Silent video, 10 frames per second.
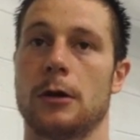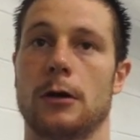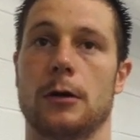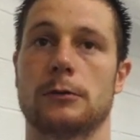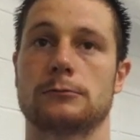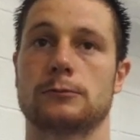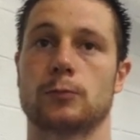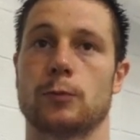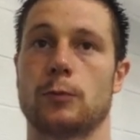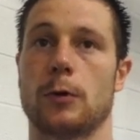Um,
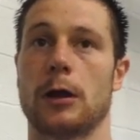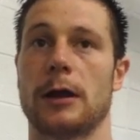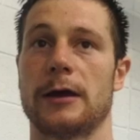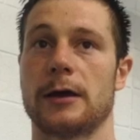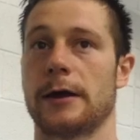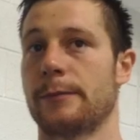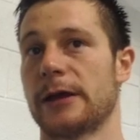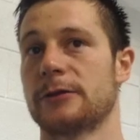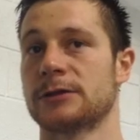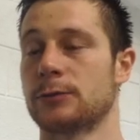well, I, I
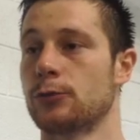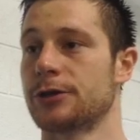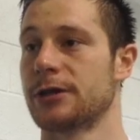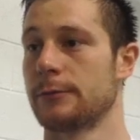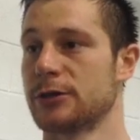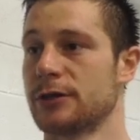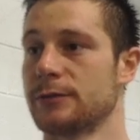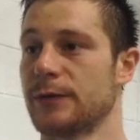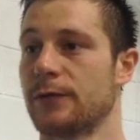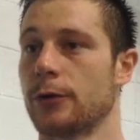played on some world
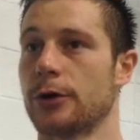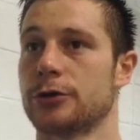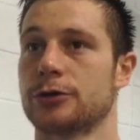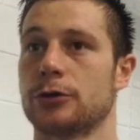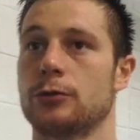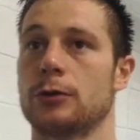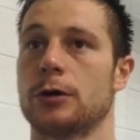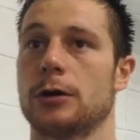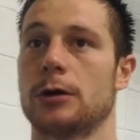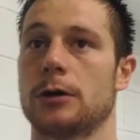championships yeah. before, so
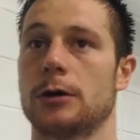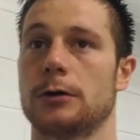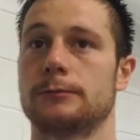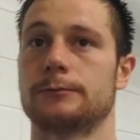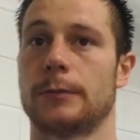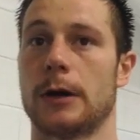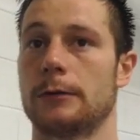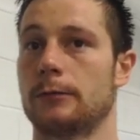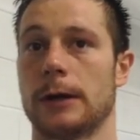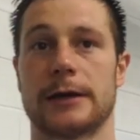uh,
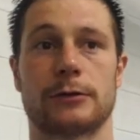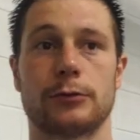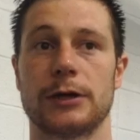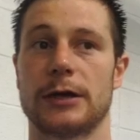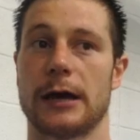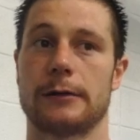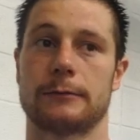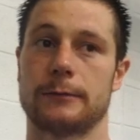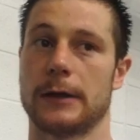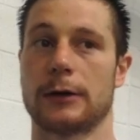i like we,
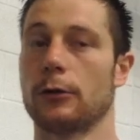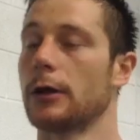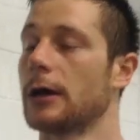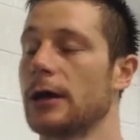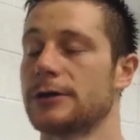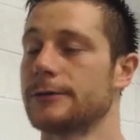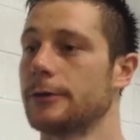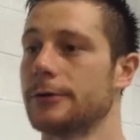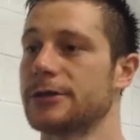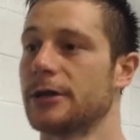like all the guys, you
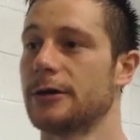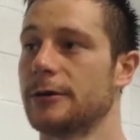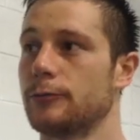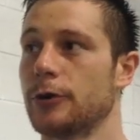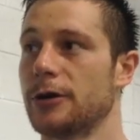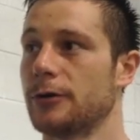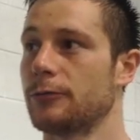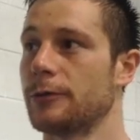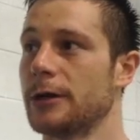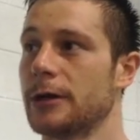know each other. We are a
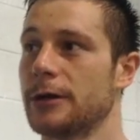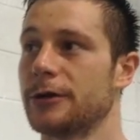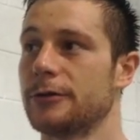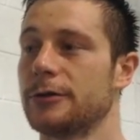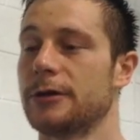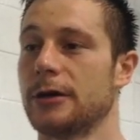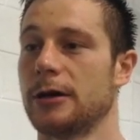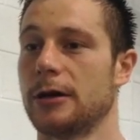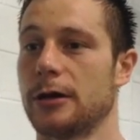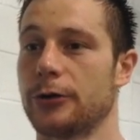really good
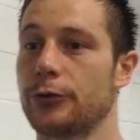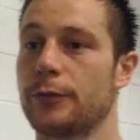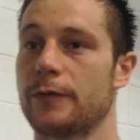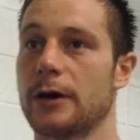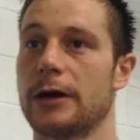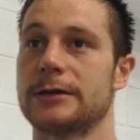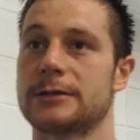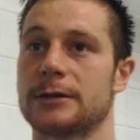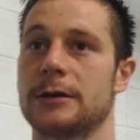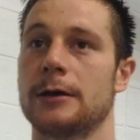uh, group of guys.